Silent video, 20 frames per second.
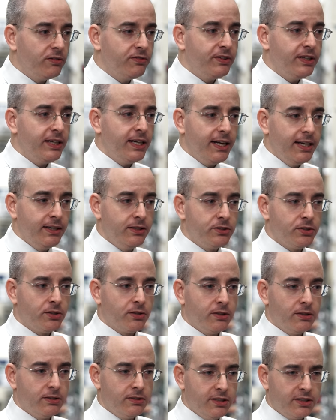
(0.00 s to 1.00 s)
of the
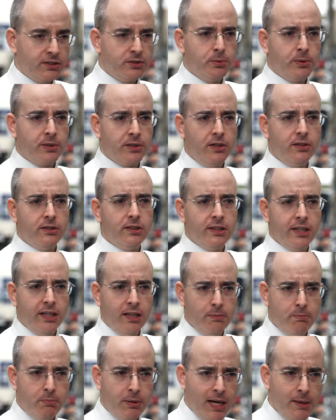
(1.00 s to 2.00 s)
internal ductwork, all the
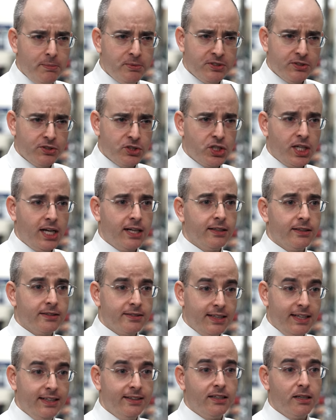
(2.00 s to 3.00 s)
little pipes and
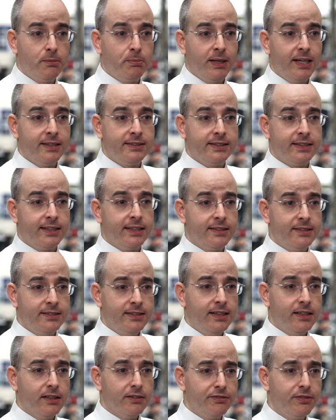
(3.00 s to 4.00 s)
channels into the plastic
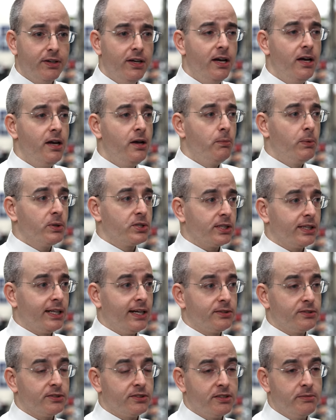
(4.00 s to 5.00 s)
itself, which
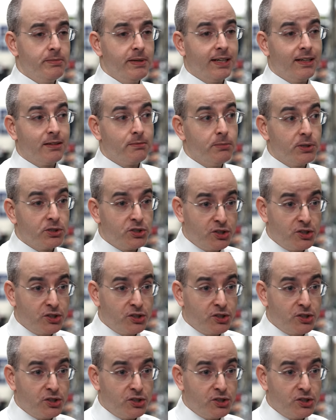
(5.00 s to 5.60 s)
allows us to make it much